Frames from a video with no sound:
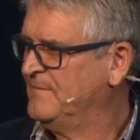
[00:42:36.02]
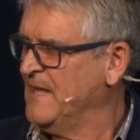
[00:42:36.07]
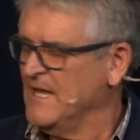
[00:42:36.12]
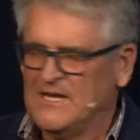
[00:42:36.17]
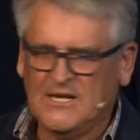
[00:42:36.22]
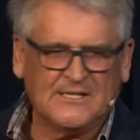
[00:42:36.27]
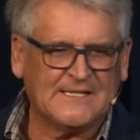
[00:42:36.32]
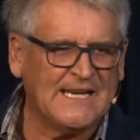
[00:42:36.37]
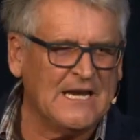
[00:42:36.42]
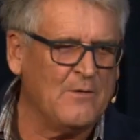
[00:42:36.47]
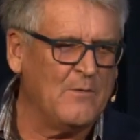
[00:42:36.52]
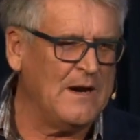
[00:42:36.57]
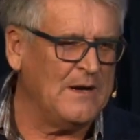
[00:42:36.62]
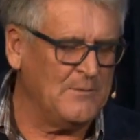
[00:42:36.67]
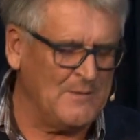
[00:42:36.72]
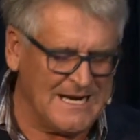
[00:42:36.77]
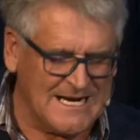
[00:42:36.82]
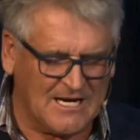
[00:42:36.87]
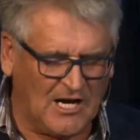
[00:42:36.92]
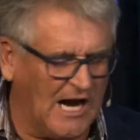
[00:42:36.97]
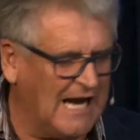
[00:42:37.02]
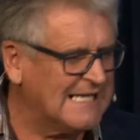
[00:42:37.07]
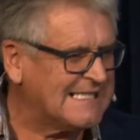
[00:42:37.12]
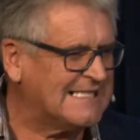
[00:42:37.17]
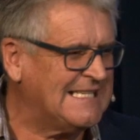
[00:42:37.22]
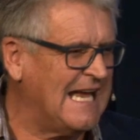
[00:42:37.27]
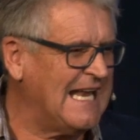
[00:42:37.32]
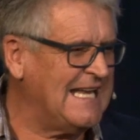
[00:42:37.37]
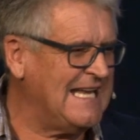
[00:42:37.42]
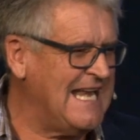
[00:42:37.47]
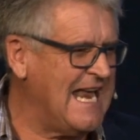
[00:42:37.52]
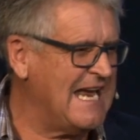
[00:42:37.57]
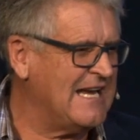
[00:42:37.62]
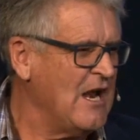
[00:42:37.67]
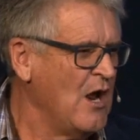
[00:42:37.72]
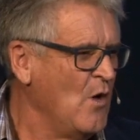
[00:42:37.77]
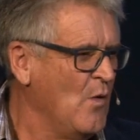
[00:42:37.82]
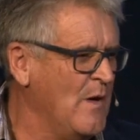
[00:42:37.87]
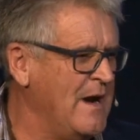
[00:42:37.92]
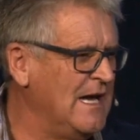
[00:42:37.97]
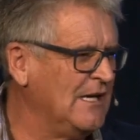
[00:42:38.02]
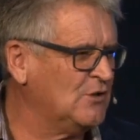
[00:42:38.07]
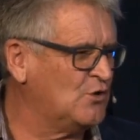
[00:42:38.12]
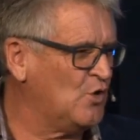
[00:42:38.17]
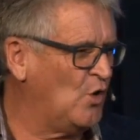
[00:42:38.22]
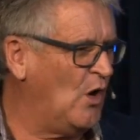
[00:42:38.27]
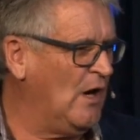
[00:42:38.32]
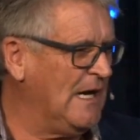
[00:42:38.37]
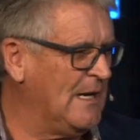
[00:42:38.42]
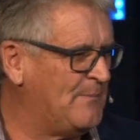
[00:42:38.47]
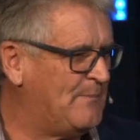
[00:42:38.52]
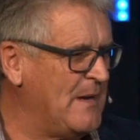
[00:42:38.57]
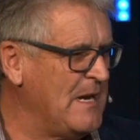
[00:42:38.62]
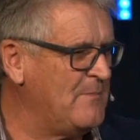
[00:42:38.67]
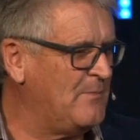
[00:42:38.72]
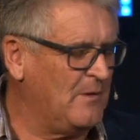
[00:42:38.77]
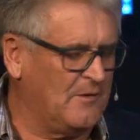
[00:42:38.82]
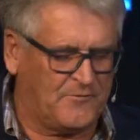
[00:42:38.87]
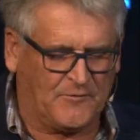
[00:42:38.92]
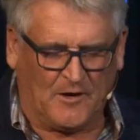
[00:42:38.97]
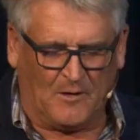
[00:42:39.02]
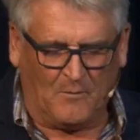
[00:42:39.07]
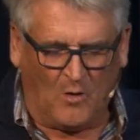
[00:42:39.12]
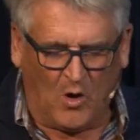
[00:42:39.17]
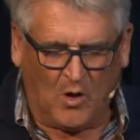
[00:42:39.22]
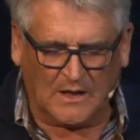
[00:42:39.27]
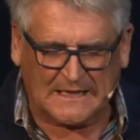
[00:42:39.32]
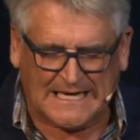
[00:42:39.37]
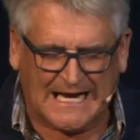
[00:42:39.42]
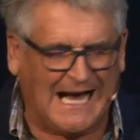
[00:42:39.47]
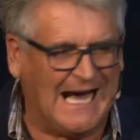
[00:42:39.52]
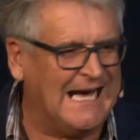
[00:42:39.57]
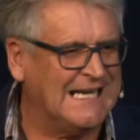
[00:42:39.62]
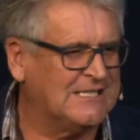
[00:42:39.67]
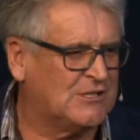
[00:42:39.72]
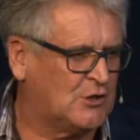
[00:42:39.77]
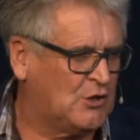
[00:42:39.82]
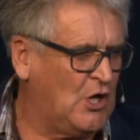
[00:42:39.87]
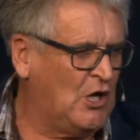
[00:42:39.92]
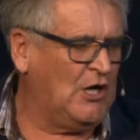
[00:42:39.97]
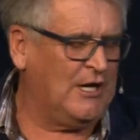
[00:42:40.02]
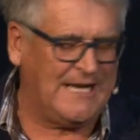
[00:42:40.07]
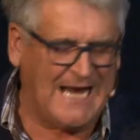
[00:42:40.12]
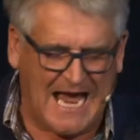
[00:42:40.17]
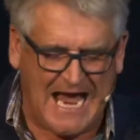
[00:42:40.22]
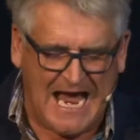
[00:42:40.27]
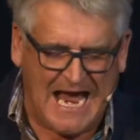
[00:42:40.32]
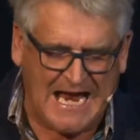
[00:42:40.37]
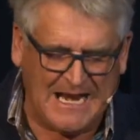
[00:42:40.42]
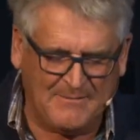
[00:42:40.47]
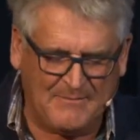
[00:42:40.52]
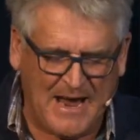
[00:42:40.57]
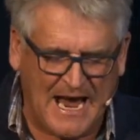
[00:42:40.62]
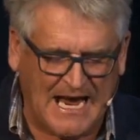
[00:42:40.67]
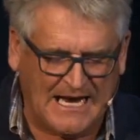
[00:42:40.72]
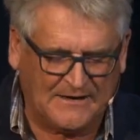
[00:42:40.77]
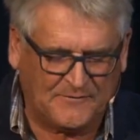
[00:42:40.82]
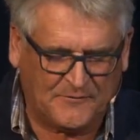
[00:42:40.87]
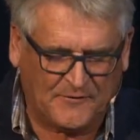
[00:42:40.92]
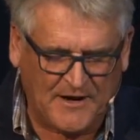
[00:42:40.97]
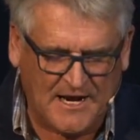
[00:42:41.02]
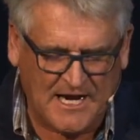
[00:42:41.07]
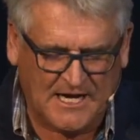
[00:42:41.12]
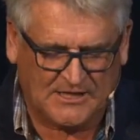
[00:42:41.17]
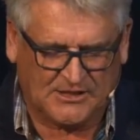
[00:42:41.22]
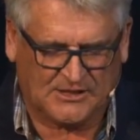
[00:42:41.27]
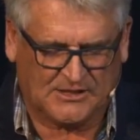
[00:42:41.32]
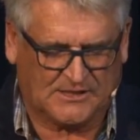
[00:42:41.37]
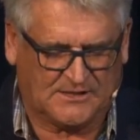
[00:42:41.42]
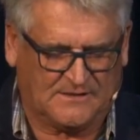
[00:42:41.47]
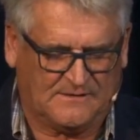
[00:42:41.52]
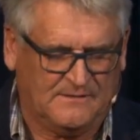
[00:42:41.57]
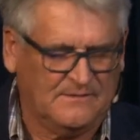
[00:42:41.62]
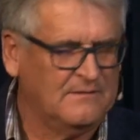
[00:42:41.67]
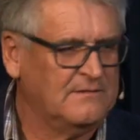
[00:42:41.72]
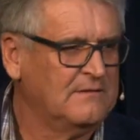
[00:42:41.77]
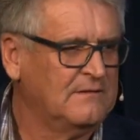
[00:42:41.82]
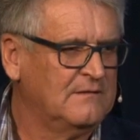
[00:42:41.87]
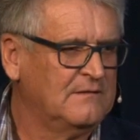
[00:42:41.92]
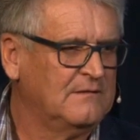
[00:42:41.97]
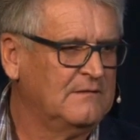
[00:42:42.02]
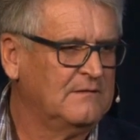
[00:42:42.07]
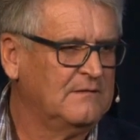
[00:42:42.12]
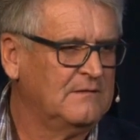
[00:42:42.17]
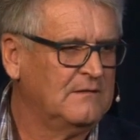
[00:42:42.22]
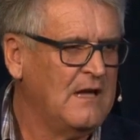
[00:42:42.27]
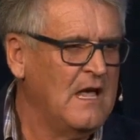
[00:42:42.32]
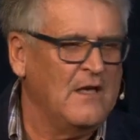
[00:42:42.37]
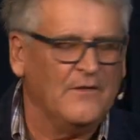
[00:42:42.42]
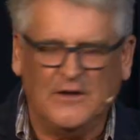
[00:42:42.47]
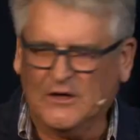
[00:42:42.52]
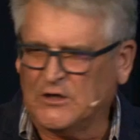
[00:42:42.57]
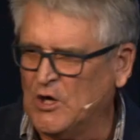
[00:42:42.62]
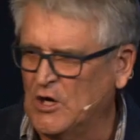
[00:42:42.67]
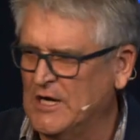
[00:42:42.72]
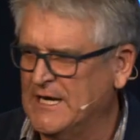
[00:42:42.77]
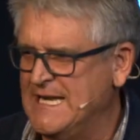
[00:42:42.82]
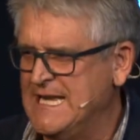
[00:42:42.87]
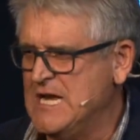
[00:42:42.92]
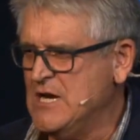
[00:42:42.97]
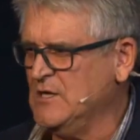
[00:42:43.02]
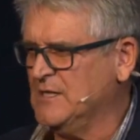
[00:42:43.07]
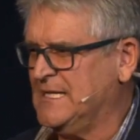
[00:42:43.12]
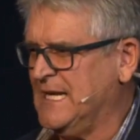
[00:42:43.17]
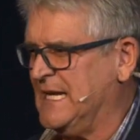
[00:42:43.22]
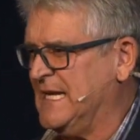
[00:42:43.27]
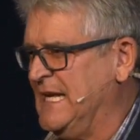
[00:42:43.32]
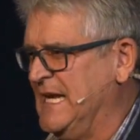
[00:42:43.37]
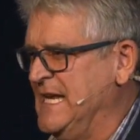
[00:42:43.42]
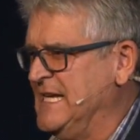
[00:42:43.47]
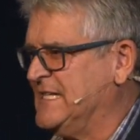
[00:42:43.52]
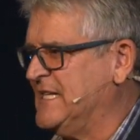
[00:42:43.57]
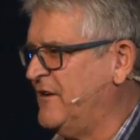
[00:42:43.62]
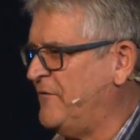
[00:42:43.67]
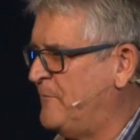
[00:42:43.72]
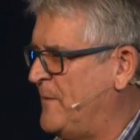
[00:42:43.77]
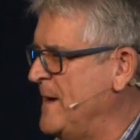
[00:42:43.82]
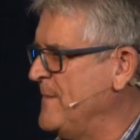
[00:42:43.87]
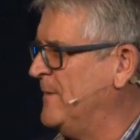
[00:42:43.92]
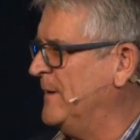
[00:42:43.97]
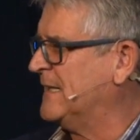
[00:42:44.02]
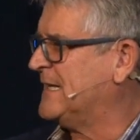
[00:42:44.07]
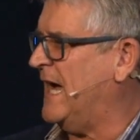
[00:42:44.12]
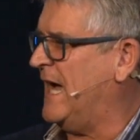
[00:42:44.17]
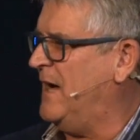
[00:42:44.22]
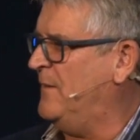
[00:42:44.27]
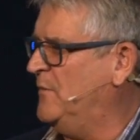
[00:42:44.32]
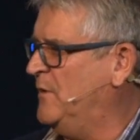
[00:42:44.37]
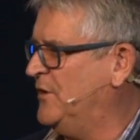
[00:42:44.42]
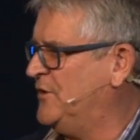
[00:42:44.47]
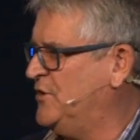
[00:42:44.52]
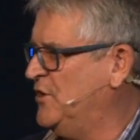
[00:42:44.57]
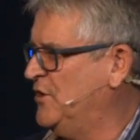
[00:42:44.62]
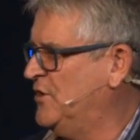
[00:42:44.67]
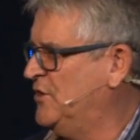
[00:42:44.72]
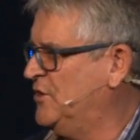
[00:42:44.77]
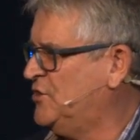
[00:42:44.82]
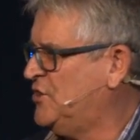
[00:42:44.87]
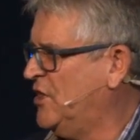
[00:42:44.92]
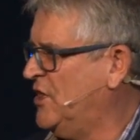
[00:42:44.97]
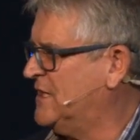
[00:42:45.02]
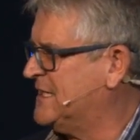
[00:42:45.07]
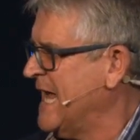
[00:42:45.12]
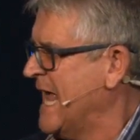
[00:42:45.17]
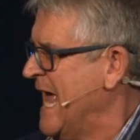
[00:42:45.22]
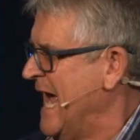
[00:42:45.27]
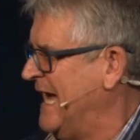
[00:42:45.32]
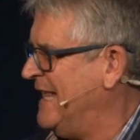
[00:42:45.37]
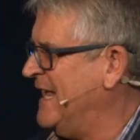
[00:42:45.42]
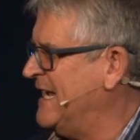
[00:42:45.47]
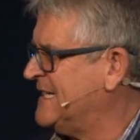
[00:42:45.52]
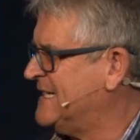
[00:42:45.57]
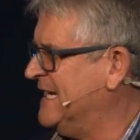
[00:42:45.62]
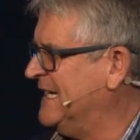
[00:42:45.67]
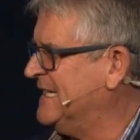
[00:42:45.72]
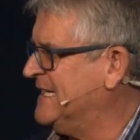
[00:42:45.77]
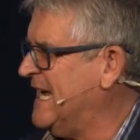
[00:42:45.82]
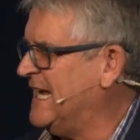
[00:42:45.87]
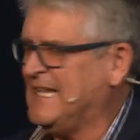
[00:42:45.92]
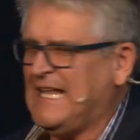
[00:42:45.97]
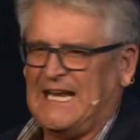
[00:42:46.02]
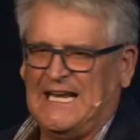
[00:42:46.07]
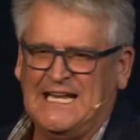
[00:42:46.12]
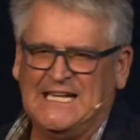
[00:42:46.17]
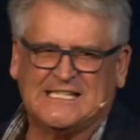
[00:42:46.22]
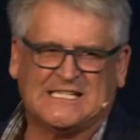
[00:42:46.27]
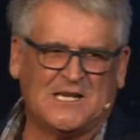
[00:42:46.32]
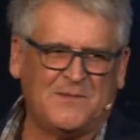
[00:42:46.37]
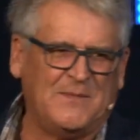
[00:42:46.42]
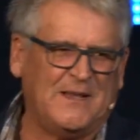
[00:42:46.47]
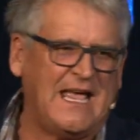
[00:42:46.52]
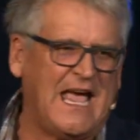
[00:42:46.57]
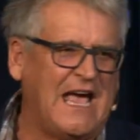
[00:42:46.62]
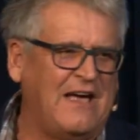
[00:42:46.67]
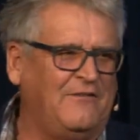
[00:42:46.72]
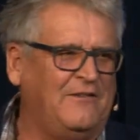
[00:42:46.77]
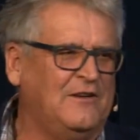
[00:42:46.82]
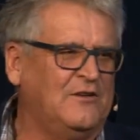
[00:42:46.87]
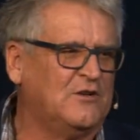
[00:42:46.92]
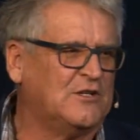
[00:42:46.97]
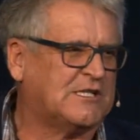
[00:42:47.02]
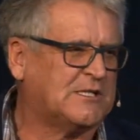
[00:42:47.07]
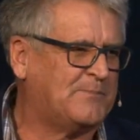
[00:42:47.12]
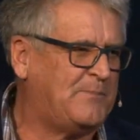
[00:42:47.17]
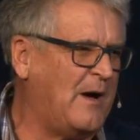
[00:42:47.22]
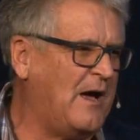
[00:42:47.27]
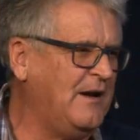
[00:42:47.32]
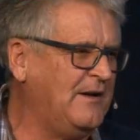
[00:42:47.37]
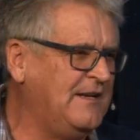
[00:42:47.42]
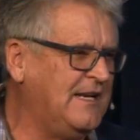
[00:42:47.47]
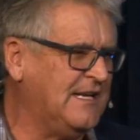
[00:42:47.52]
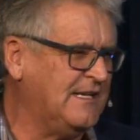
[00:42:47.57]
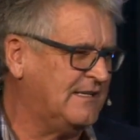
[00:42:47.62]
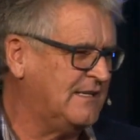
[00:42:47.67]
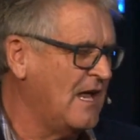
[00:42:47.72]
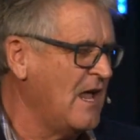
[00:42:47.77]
You see, when we cast that net, we are drawing people from all kinds, good and bad fish. The good news, at least, if people come with you to church and they sit here and they listen, but they haven't responded,